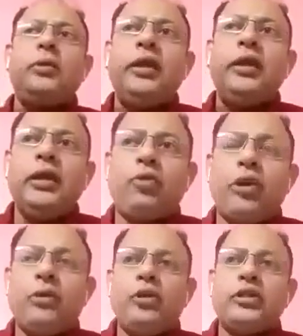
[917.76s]
policy
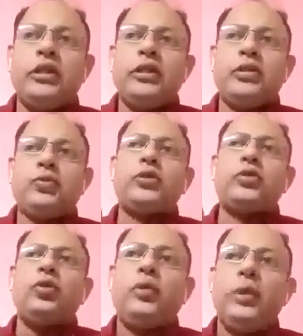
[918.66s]
of Indian foreign
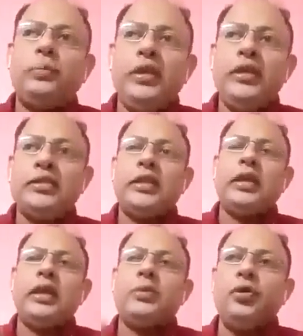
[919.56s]
policy towards global
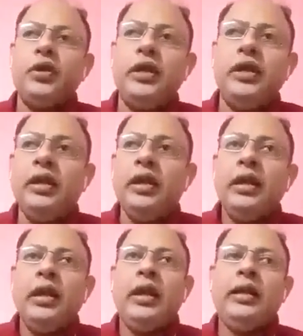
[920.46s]
peace and
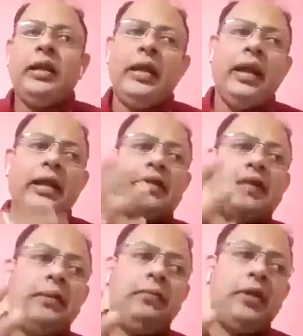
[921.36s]
harmony. And I
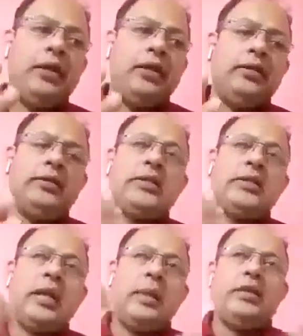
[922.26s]
asked them,
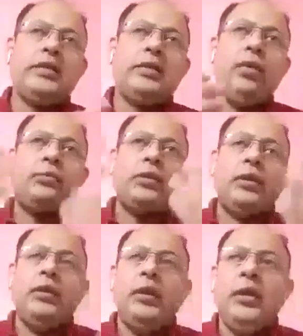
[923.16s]
Japan is one
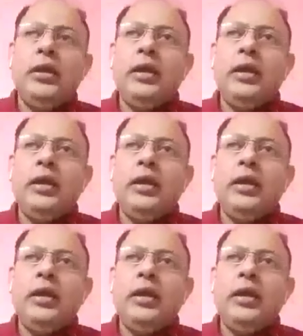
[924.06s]
of the